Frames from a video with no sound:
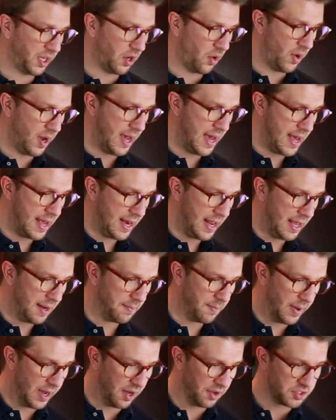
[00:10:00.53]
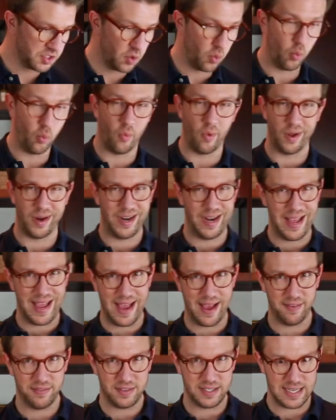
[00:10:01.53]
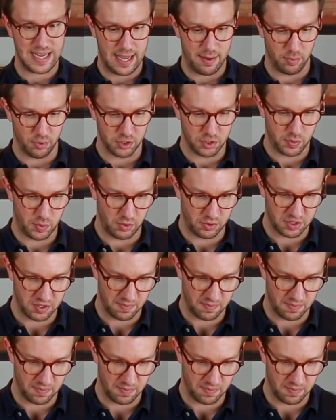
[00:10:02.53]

to go ahead and melt 1.5 tablespoons